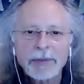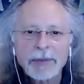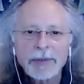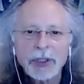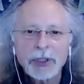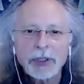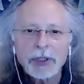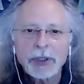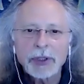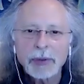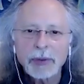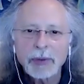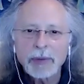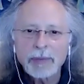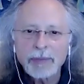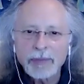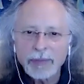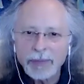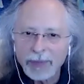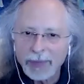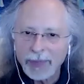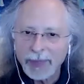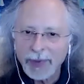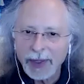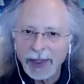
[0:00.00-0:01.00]
just
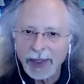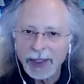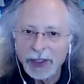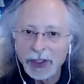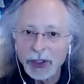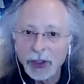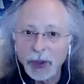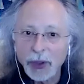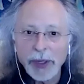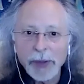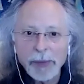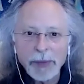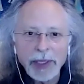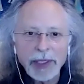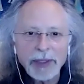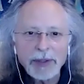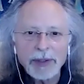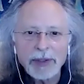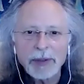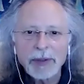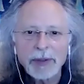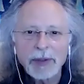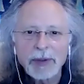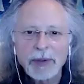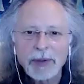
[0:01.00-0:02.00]
enjoyment.
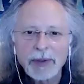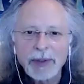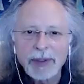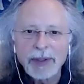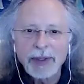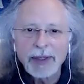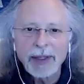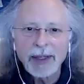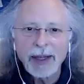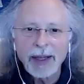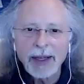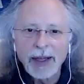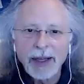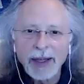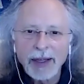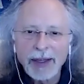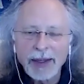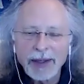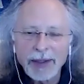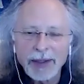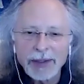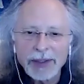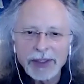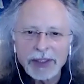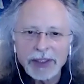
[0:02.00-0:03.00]

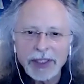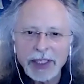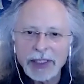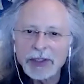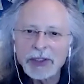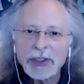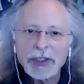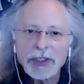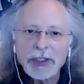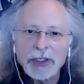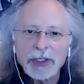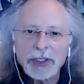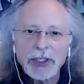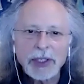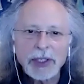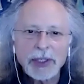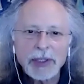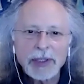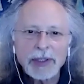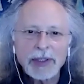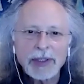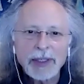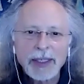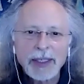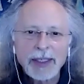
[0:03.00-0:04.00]
Our senses
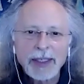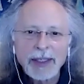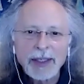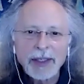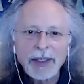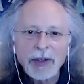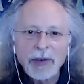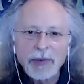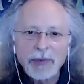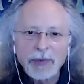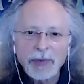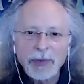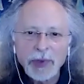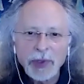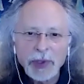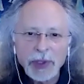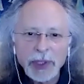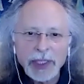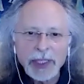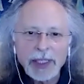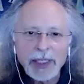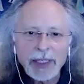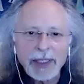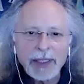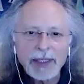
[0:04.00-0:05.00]
are
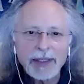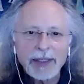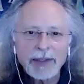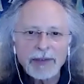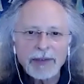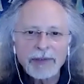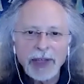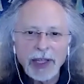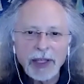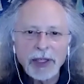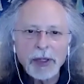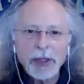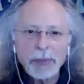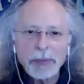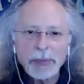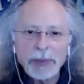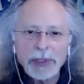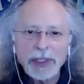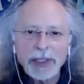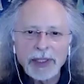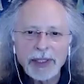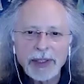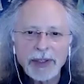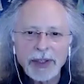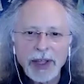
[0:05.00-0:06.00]
fully developed
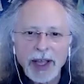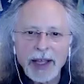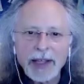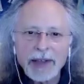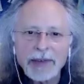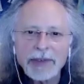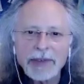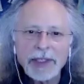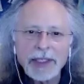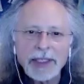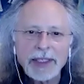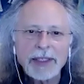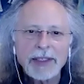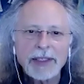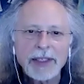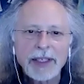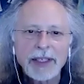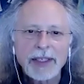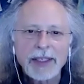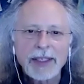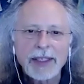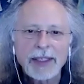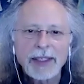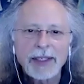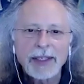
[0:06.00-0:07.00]
and enlivened.
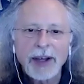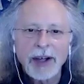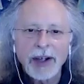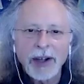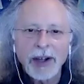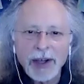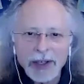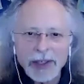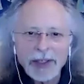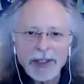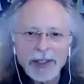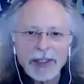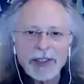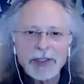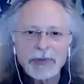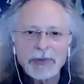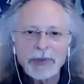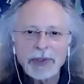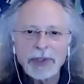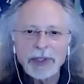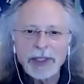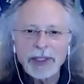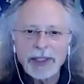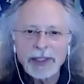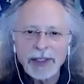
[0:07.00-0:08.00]
Heart is
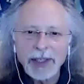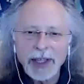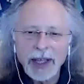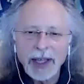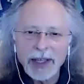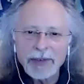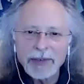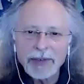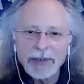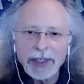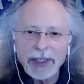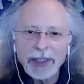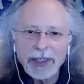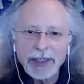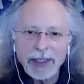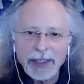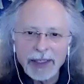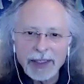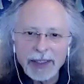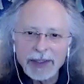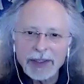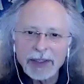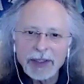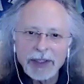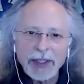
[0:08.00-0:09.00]
fully enlivened.
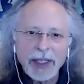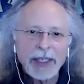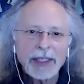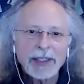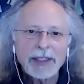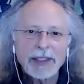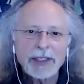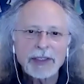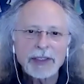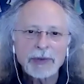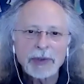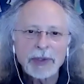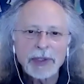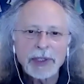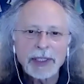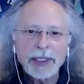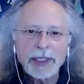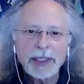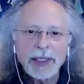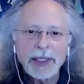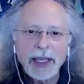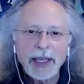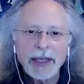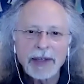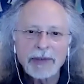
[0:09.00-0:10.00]
Intellect is fully
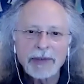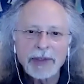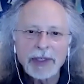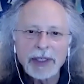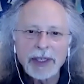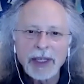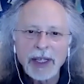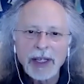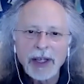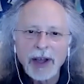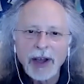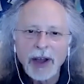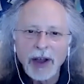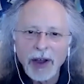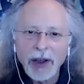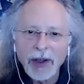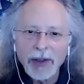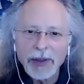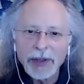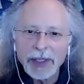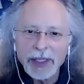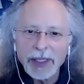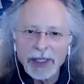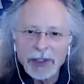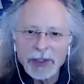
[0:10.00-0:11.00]
enlivened. All
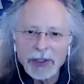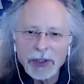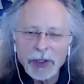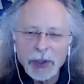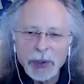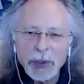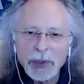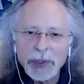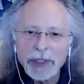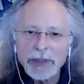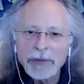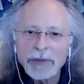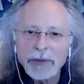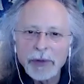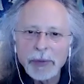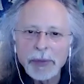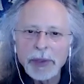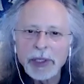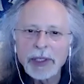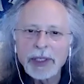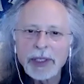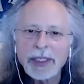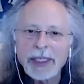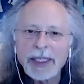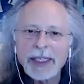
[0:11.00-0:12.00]
the intuitive
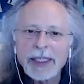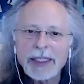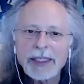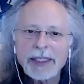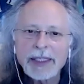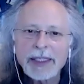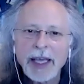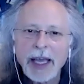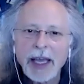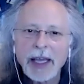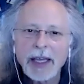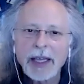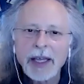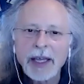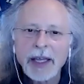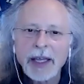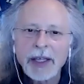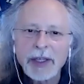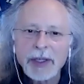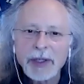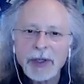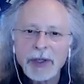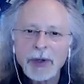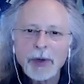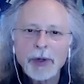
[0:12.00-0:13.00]
abilities that
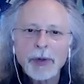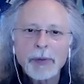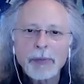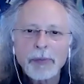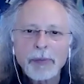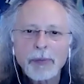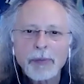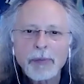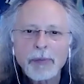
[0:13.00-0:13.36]
your